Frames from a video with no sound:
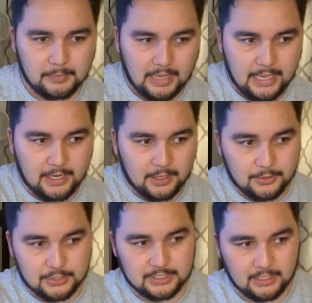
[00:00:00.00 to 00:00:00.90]
and
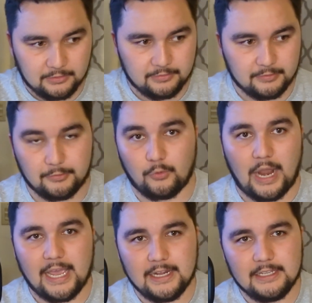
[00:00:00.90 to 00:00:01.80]
other stuff,
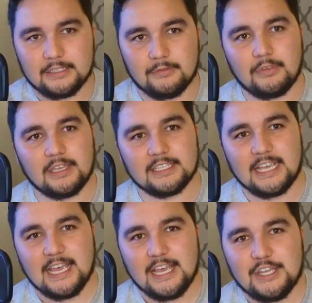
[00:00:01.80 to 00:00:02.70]
varieties of things.
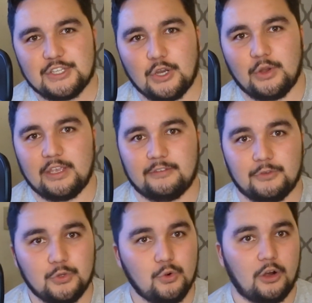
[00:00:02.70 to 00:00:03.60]
So if
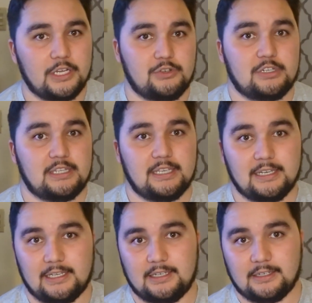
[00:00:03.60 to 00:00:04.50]
you are
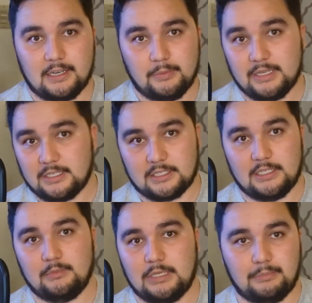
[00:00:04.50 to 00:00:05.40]
interested in coming and
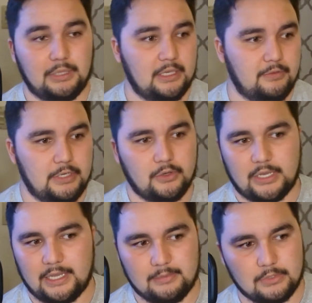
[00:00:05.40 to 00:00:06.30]
seeing me play video
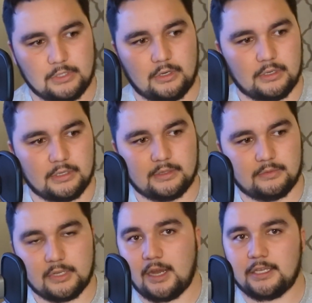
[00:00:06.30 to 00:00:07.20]
games or
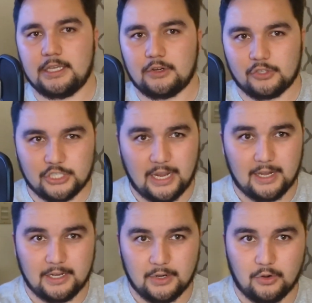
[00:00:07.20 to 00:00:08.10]
talking or
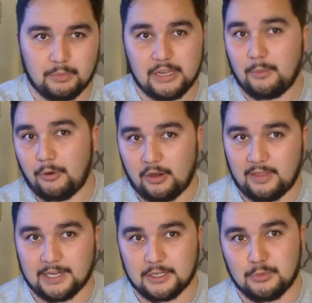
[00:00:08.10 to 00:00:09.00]
chatting or being a part of
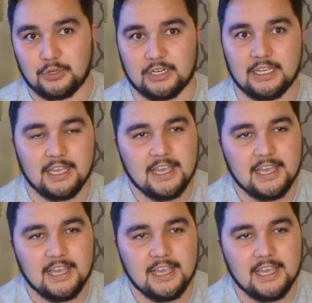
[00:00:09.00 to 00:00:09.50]
that community,